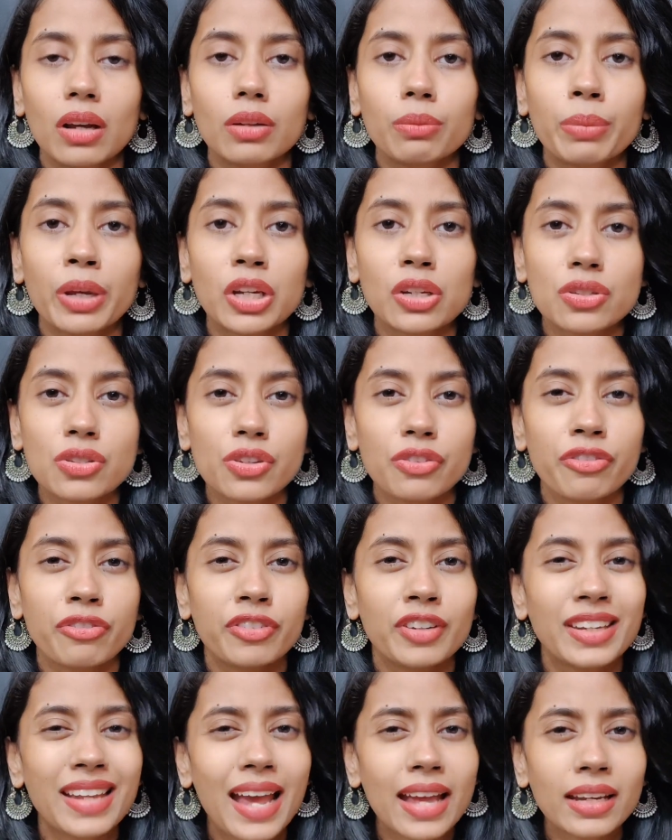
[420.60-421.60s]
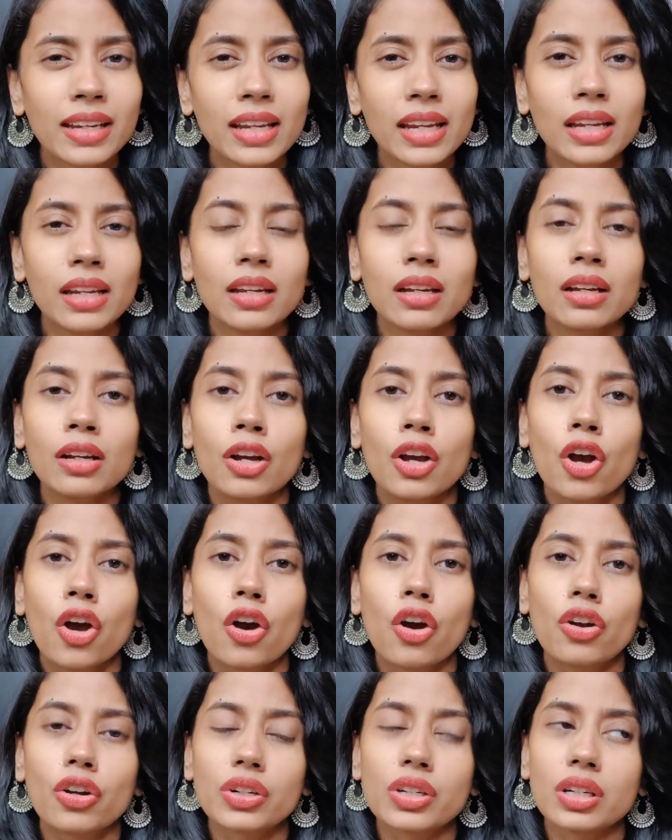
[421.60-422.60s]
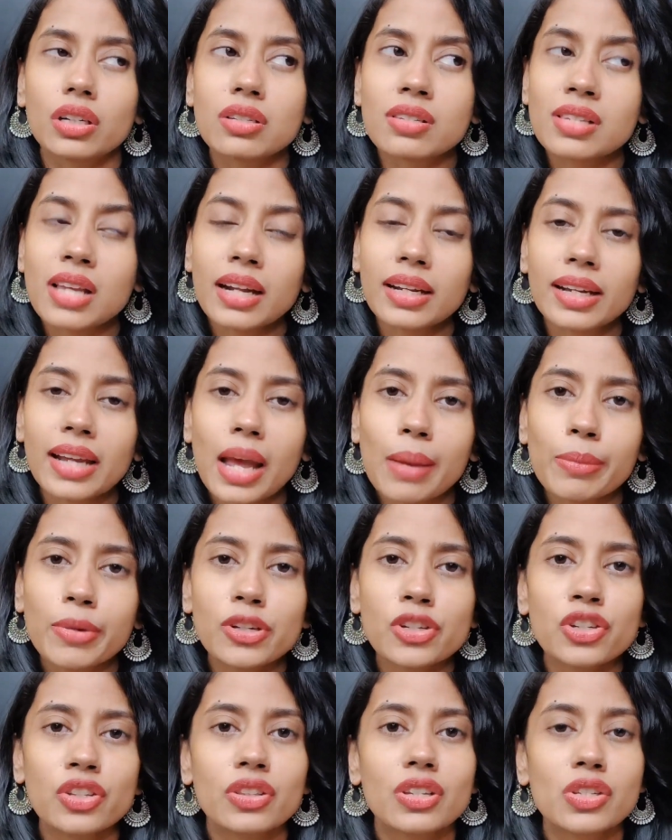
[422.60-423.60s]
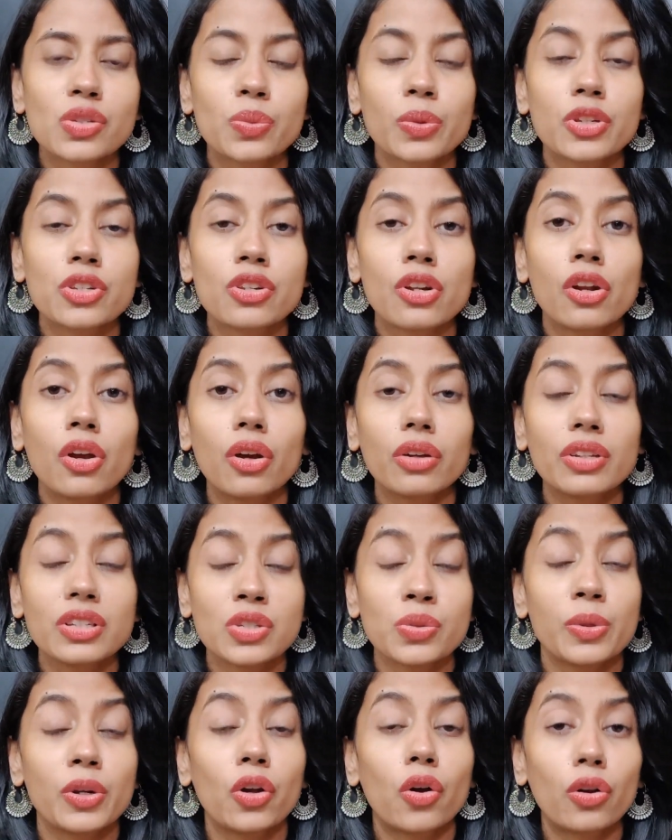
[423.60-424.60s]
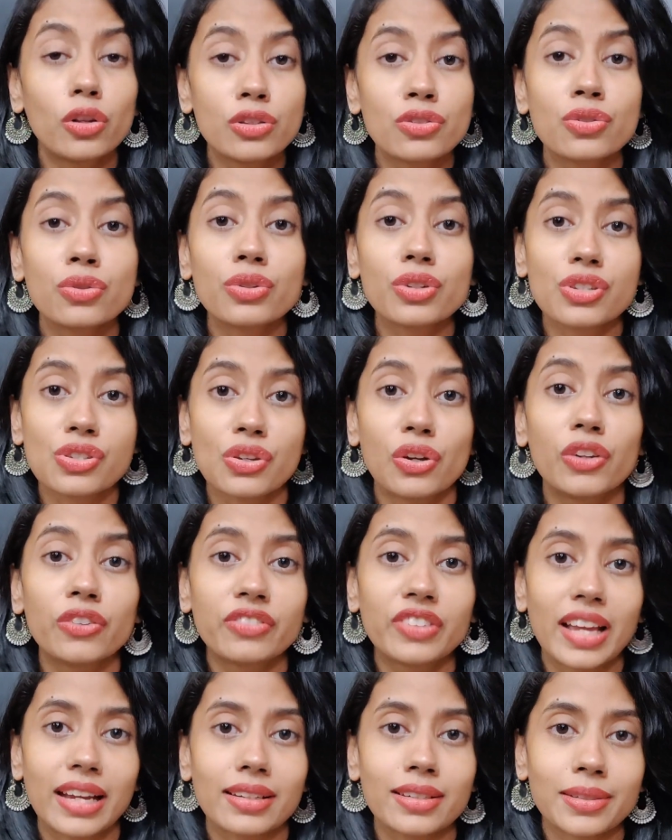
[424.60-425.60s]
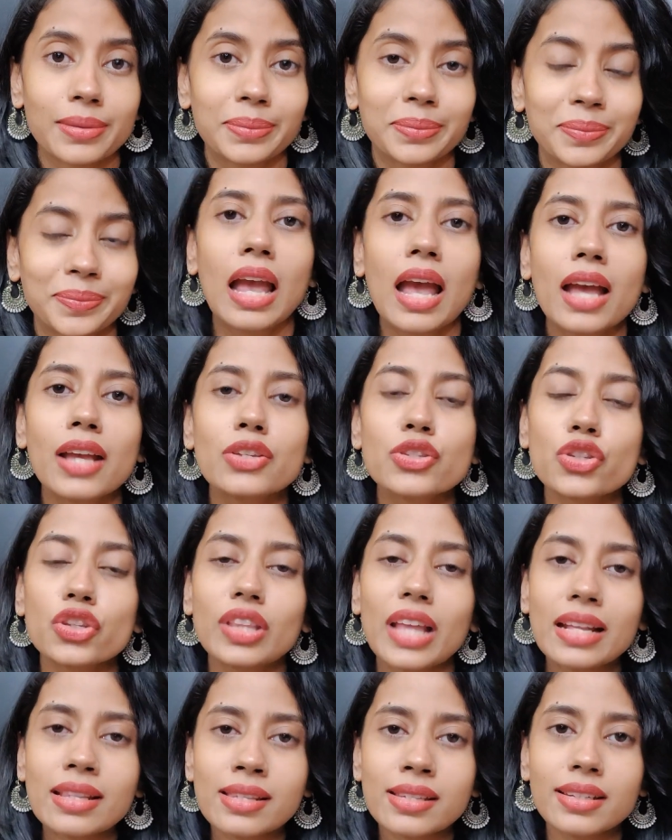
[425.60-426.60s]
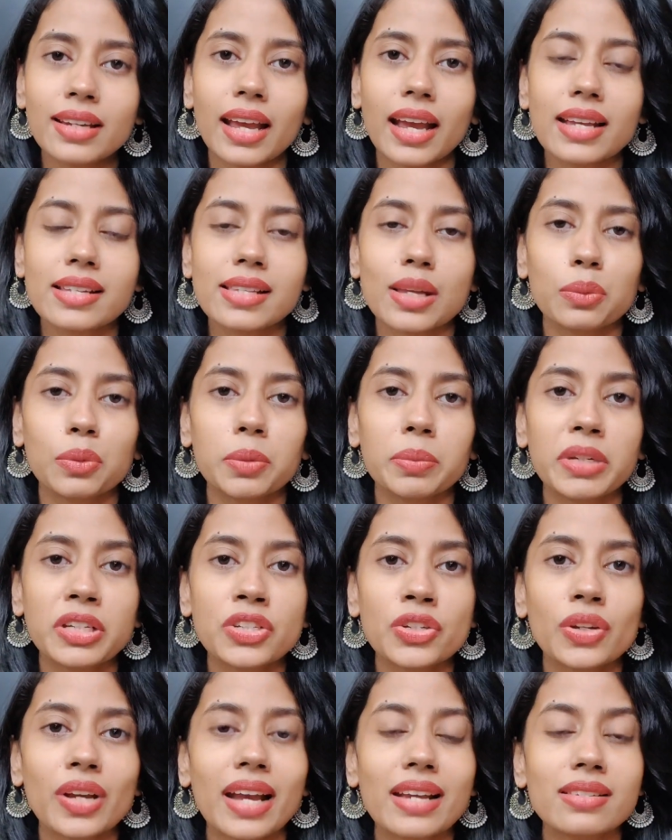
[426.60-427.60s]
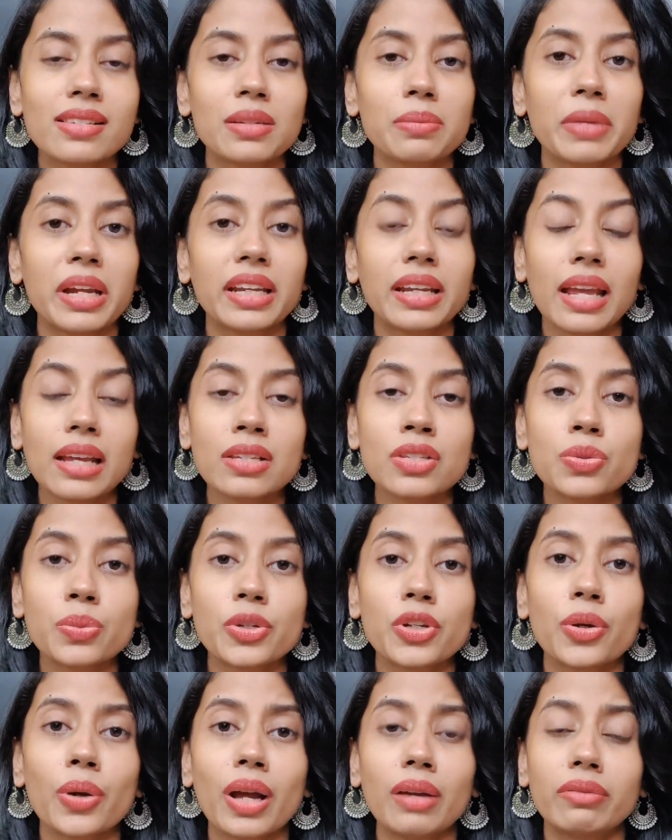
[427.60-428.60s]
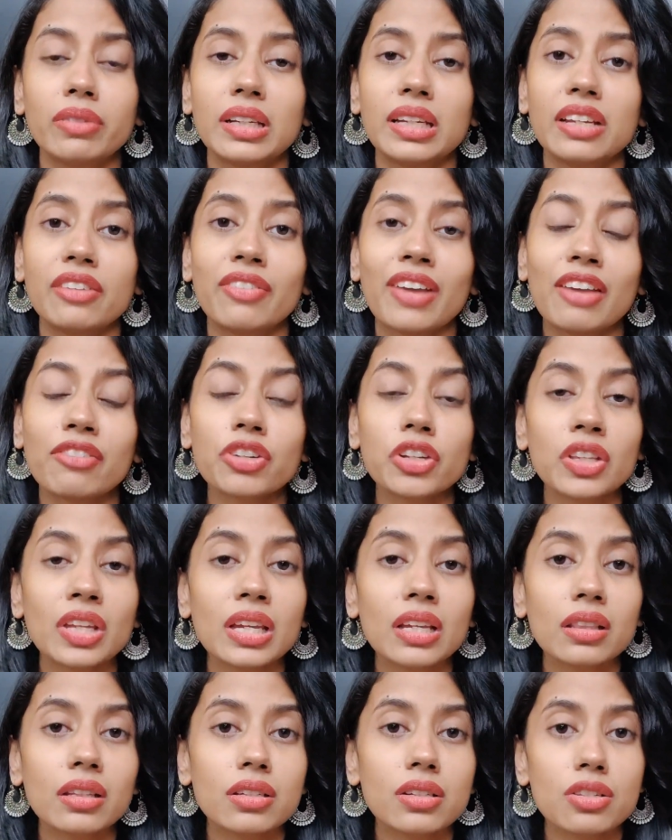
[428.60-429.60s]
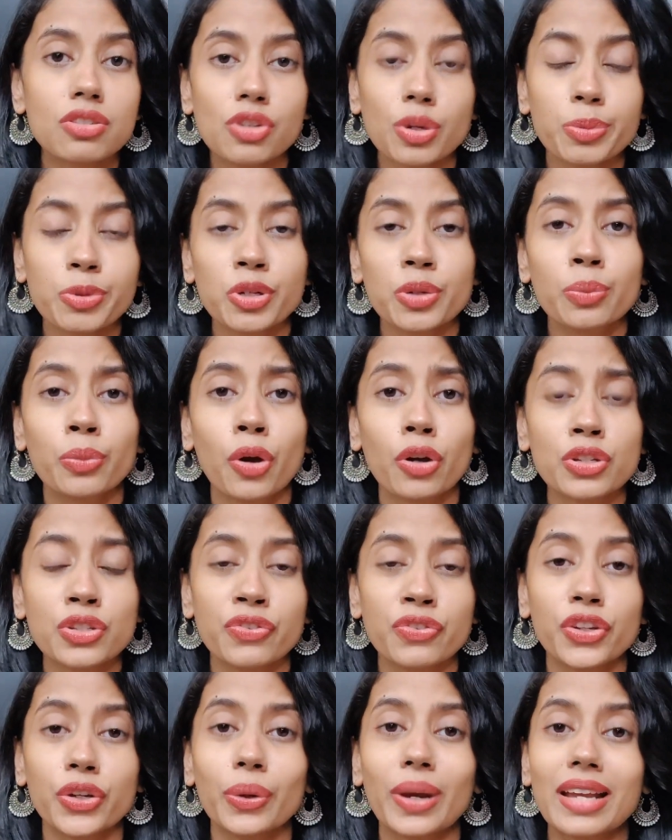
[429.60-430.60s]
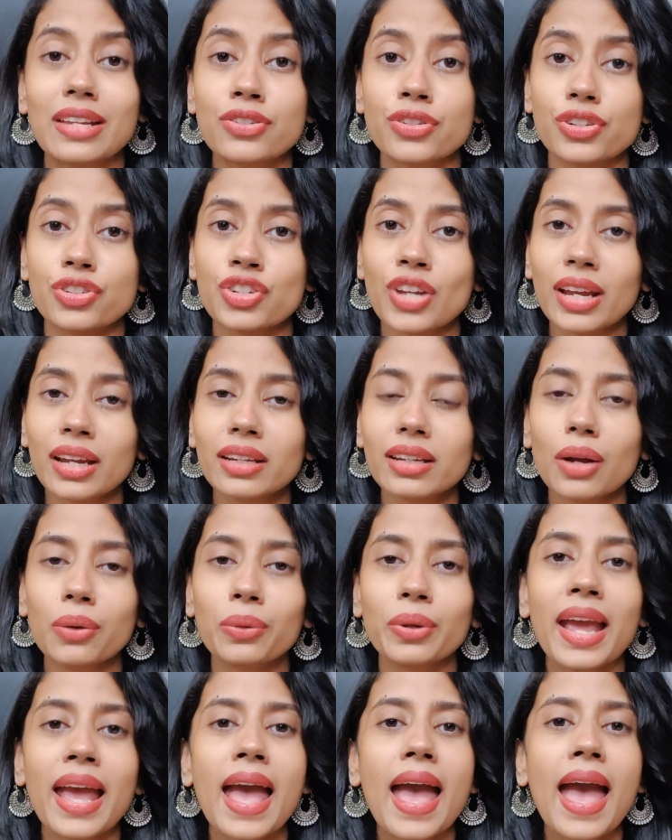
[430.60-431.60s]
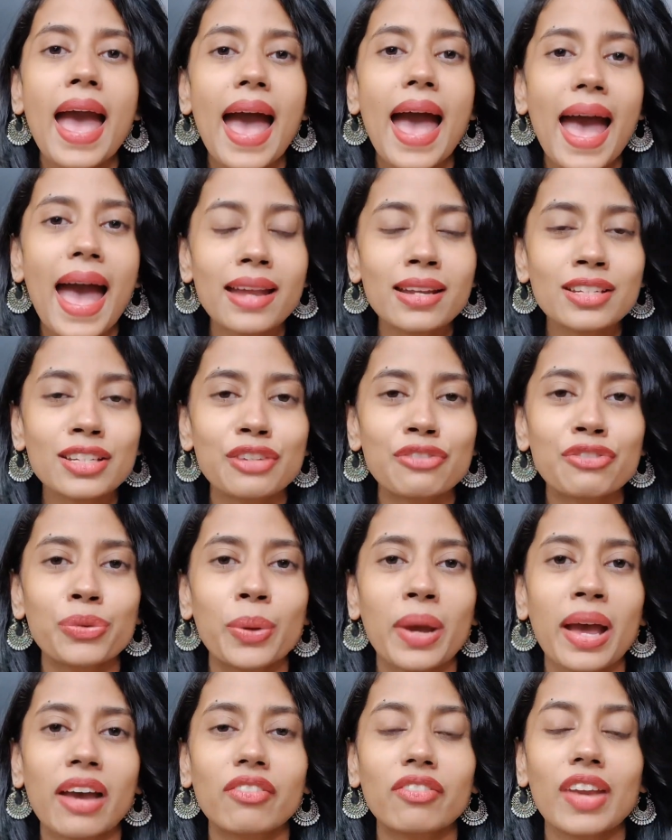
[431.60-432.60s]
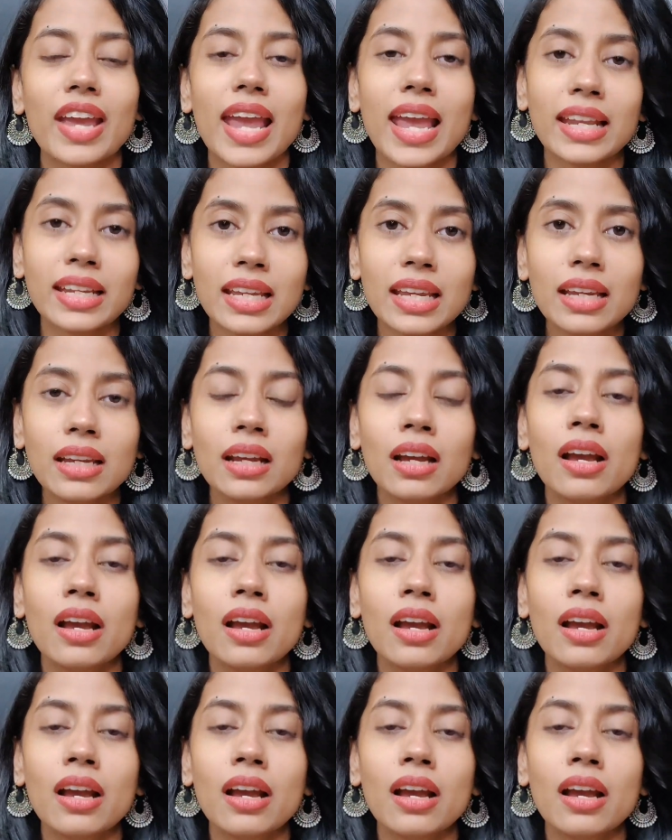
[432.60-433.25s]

because of tanning or sun damage this will this will also resolve that so that's it guys. I will meet you guys in my next video. I will leave everything in the description box for you guys to check it out. And if you have any